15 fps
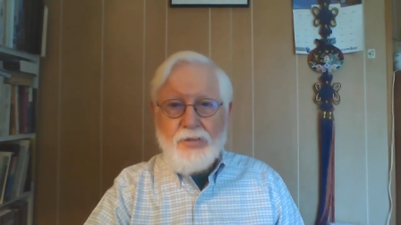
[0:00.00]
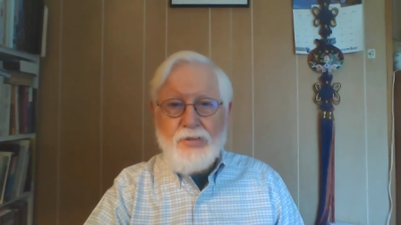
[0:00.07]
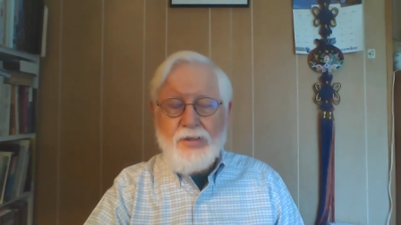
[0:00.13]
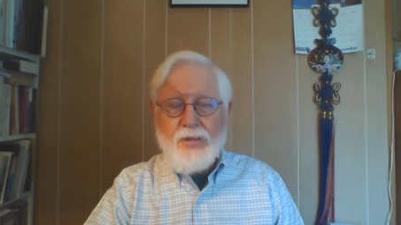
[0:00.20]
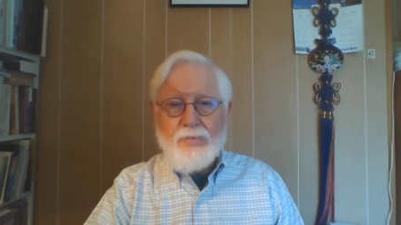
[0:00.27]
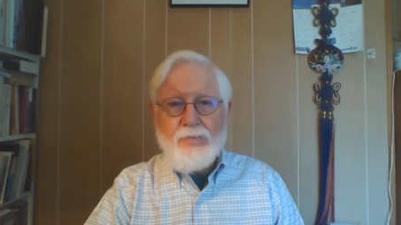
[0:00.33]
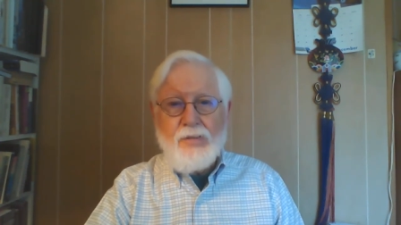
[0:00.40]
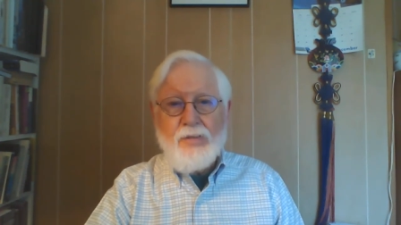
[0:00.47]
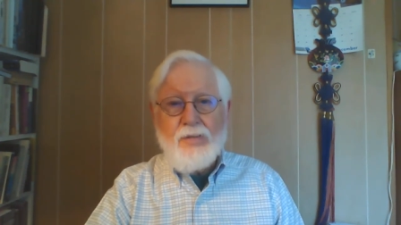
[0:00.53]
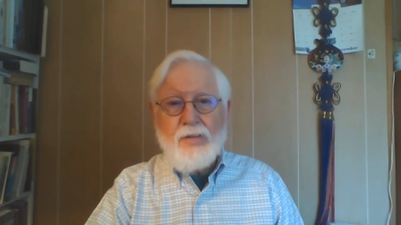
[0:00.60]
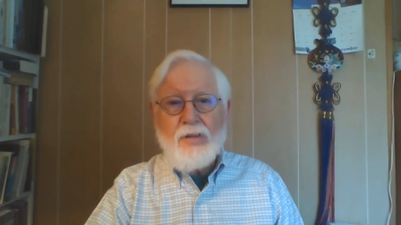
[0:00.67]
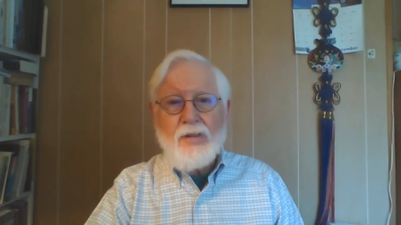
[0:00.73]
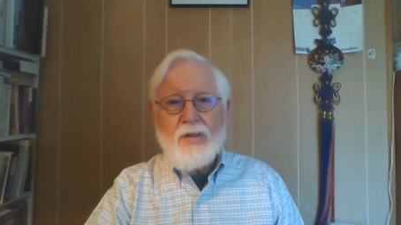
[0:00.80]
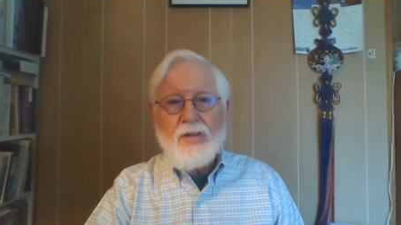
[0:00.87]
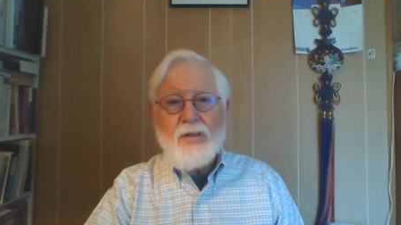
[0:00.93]
Stevens,
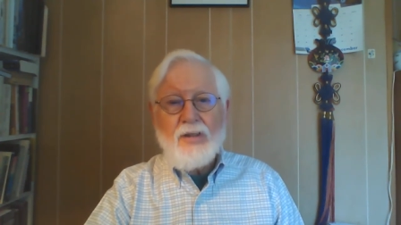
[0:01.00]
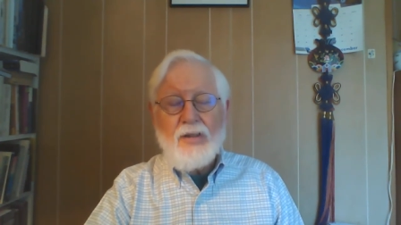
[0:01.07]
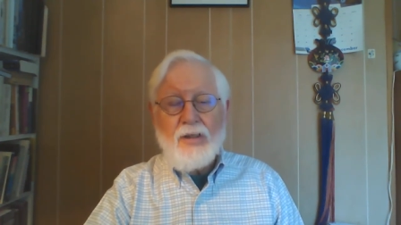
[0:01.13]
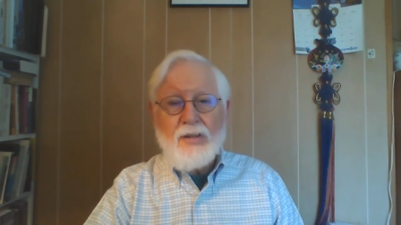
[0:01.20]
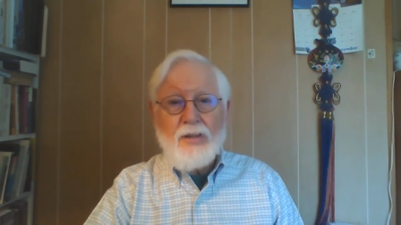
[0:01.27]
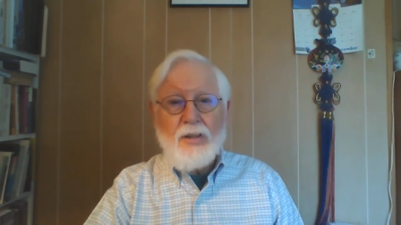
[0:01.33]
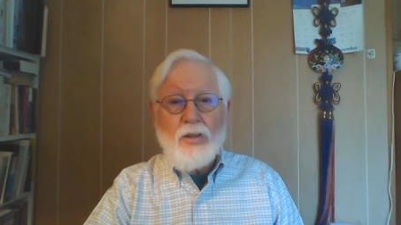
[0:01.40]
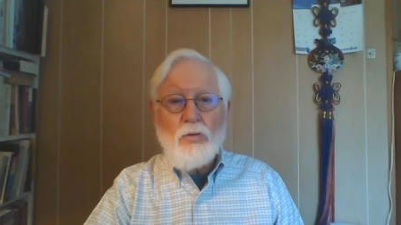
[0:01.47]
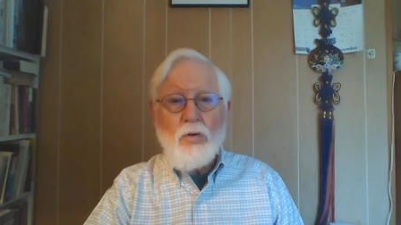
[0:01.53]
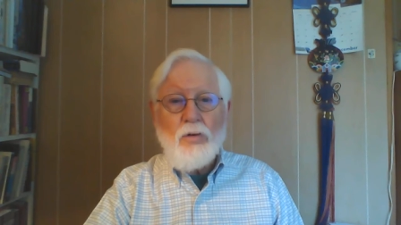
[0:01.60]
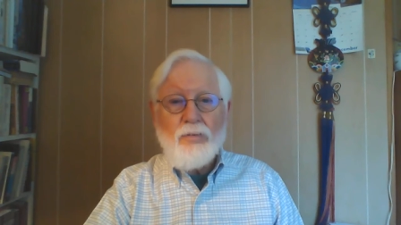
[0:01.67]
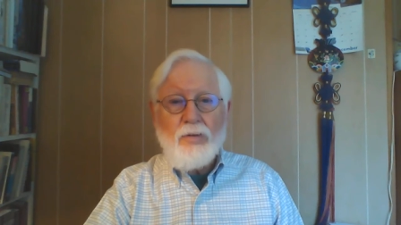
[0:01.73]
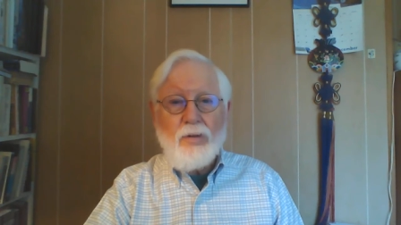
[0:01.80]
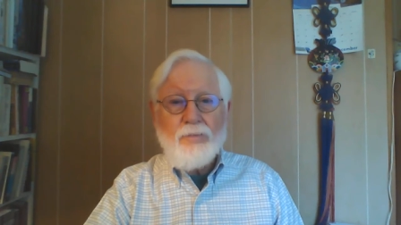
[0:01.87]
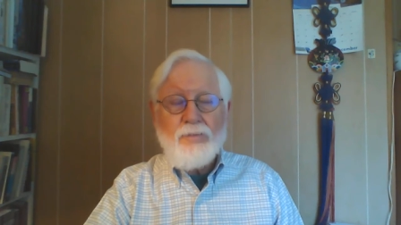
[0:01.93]
and I'd like to go
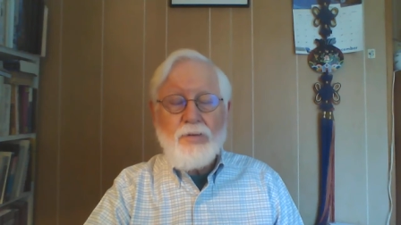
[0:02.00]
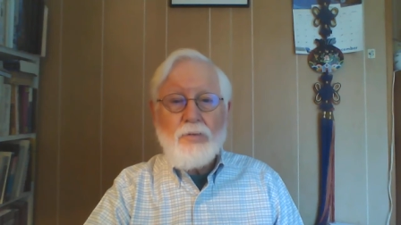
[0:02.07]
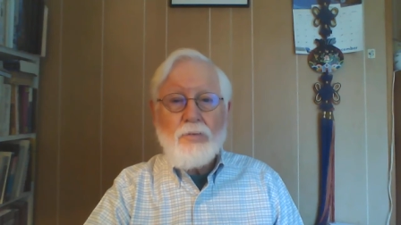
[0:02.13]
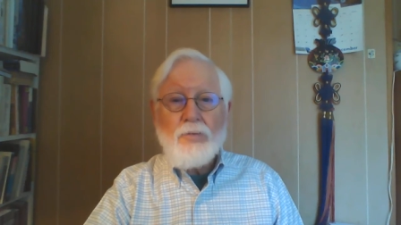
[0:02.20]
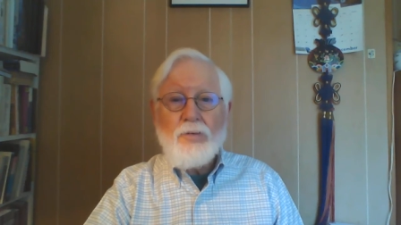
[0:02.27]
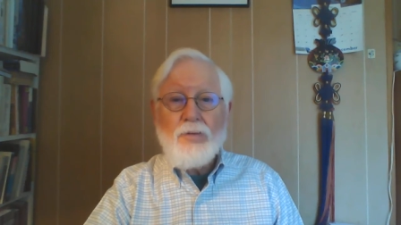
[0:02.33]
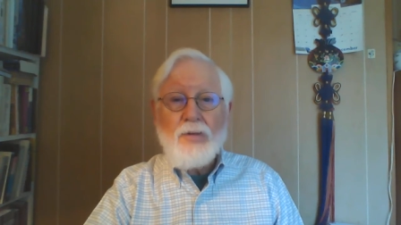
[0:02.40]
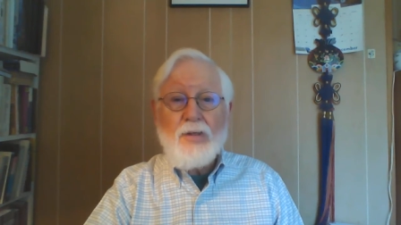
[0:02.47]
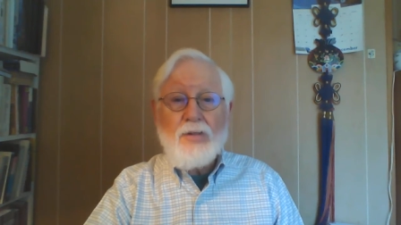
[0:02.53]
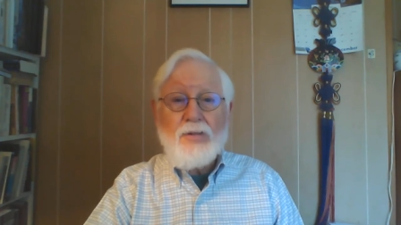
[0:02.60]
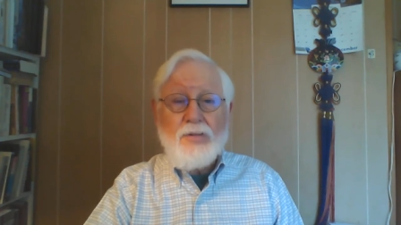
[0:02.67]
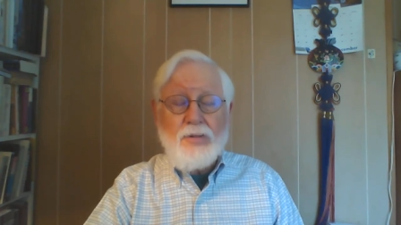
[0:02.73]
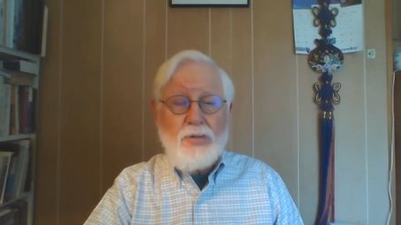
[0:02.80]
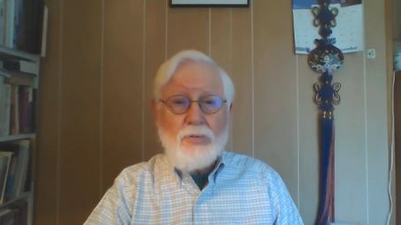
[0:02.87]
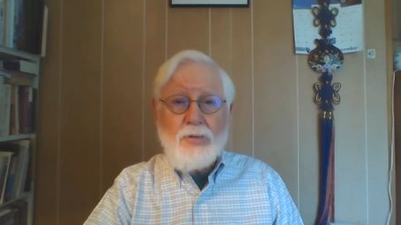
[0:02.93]
over a few things
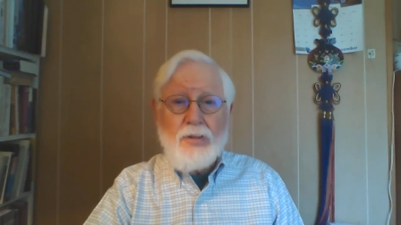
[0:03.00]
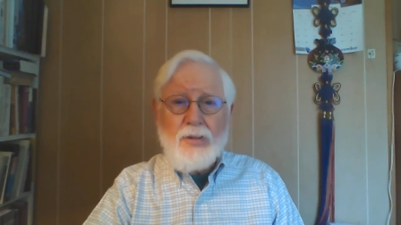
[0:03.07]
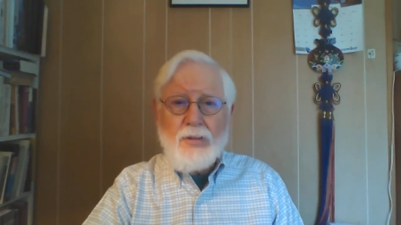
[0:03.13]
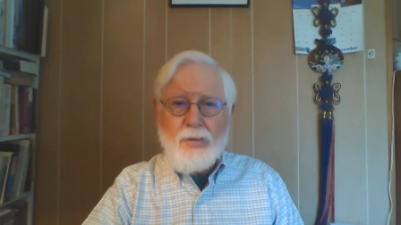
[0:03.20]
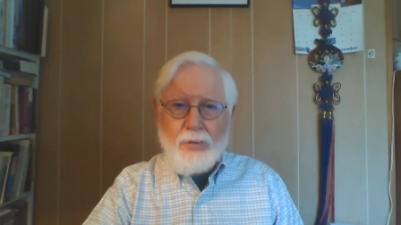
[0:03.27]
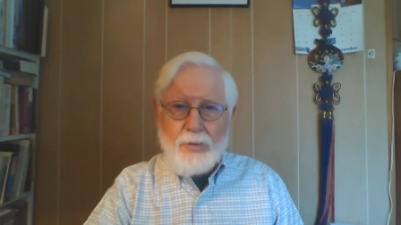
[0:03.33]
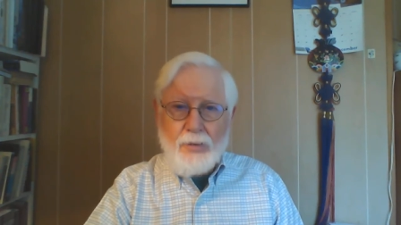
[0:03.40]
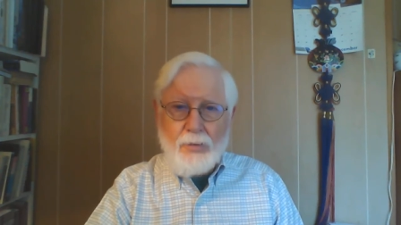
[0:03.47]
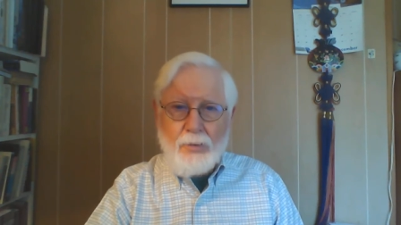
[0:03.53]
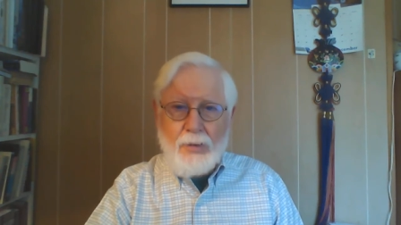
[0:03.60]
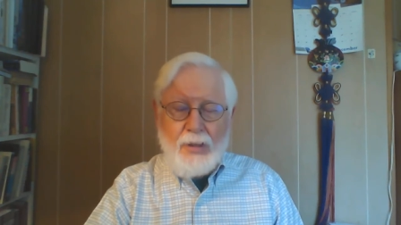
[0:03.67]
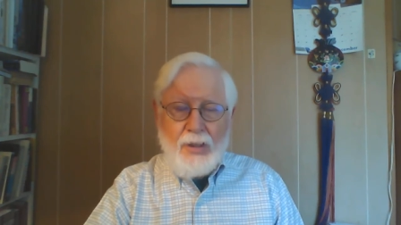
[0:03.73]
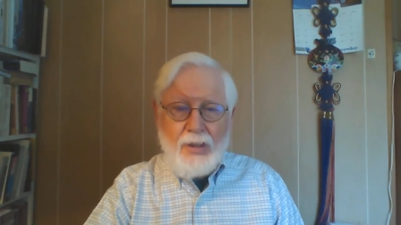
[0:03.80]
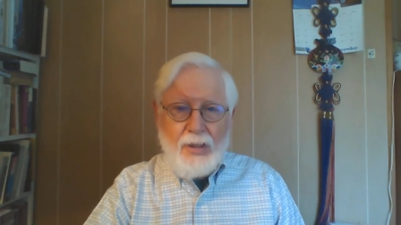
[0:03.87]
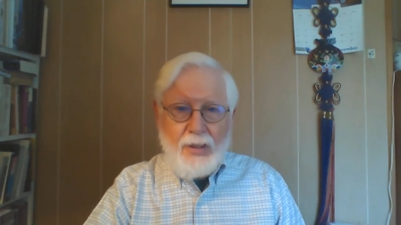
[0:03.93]
that you need to know
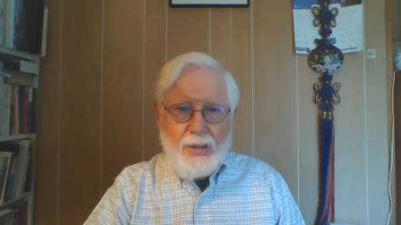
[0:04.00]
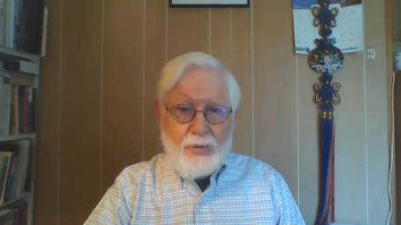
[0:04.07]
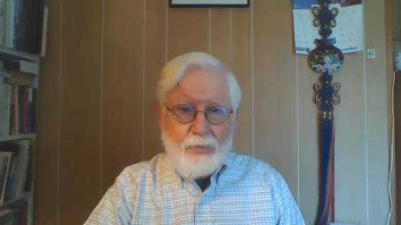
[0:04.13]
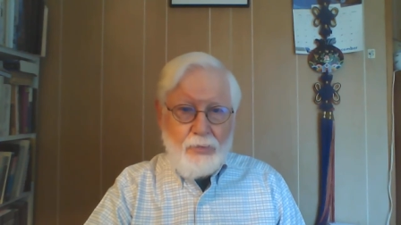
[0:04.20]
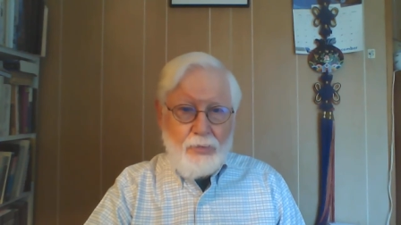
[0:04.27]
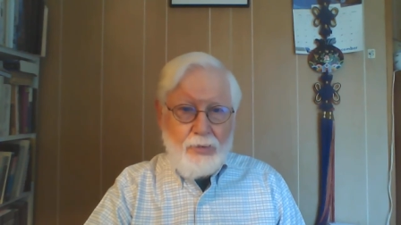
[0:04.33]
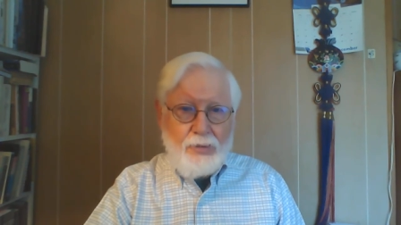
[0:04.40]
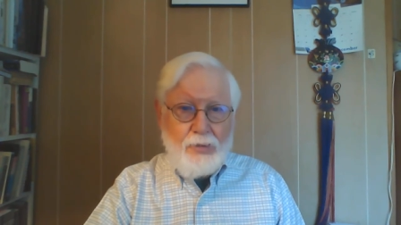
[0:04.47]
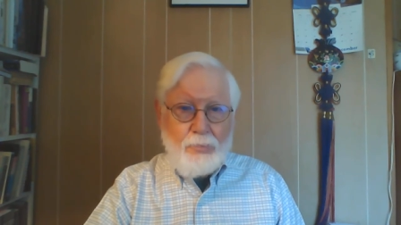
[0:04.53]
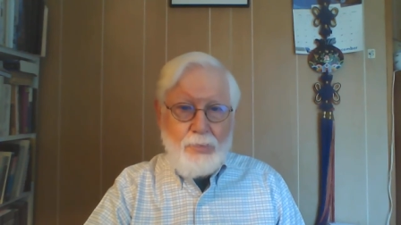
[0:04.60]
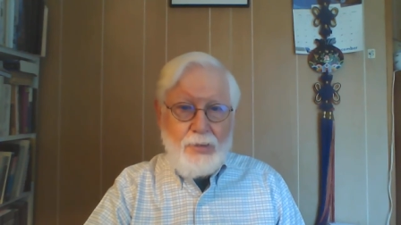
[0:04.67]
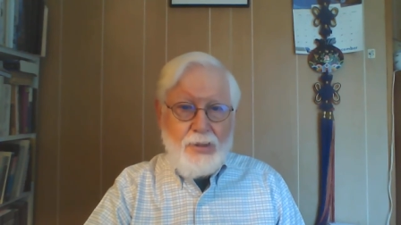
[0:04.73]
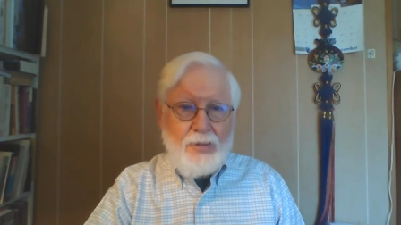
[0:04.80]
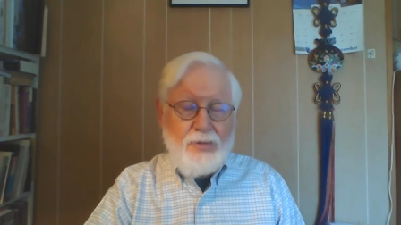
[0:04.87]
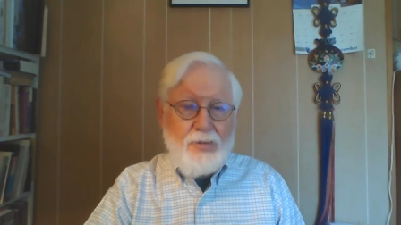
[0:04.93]
in order to
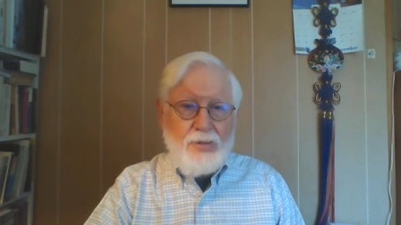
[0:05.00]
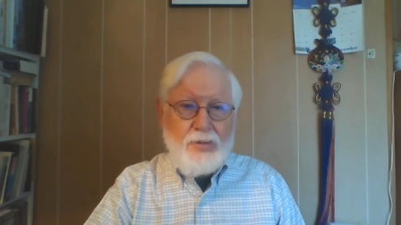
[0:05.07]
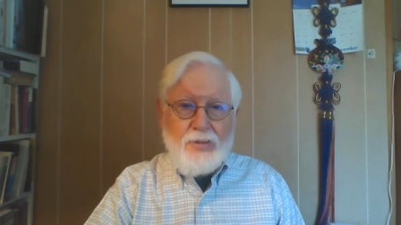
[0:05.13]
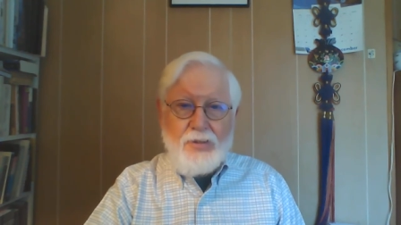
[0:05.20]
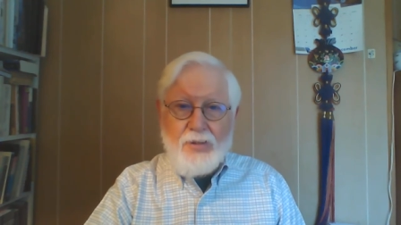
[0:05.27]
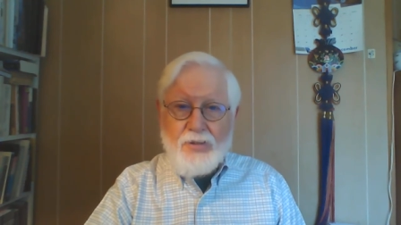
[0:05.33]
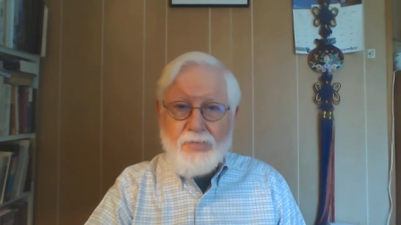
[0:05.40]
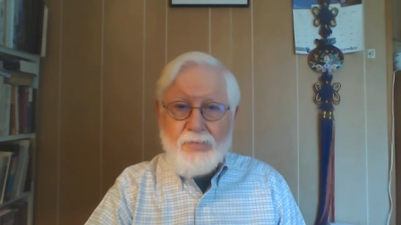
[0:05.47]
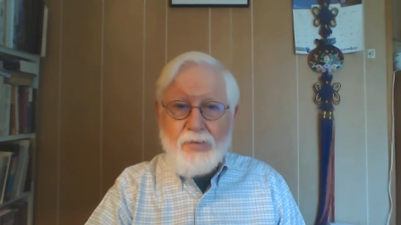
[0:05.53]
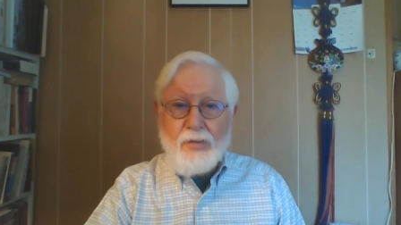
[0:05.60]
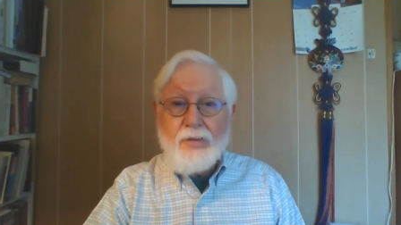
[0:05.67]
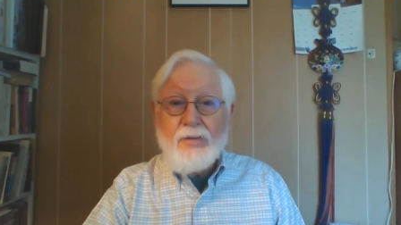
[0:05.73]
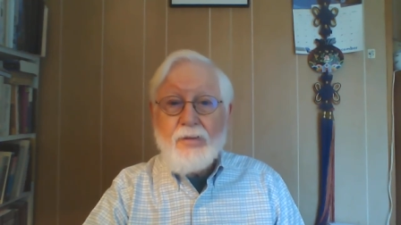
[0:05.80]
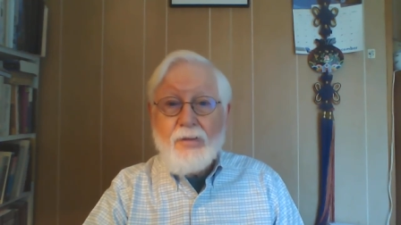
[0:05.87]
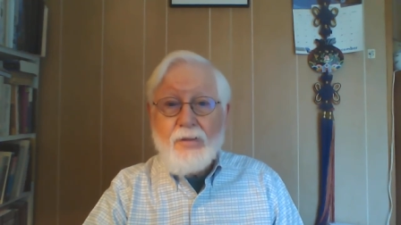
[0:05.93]
be successful
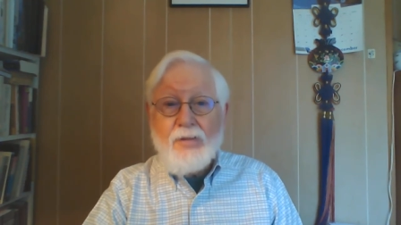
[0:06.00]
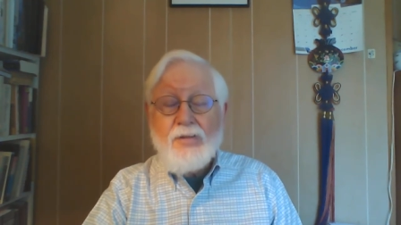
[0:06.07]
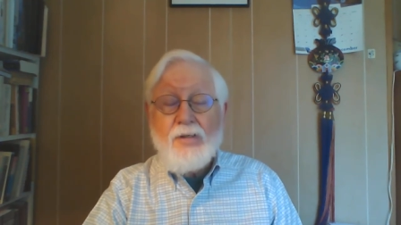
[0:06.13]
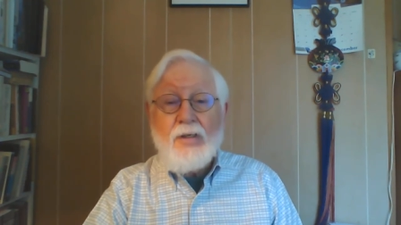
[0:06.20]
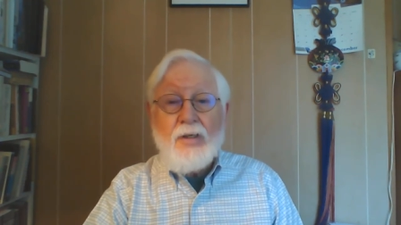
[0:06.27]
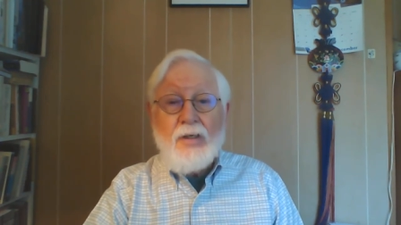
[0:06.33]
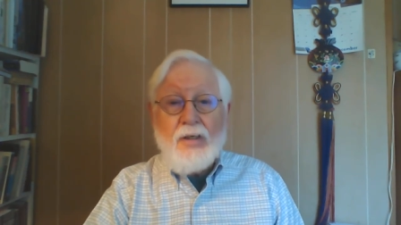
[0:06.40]
in this